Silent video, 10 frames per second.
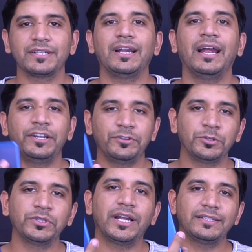and you
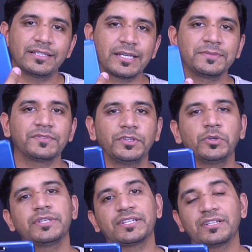know that this comes with
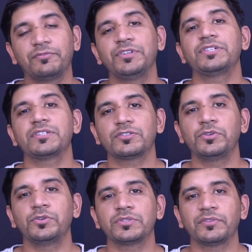those extra features to
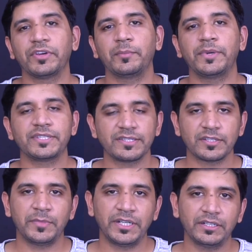use the fingerprint sensor
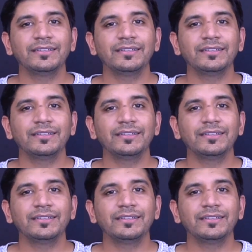better,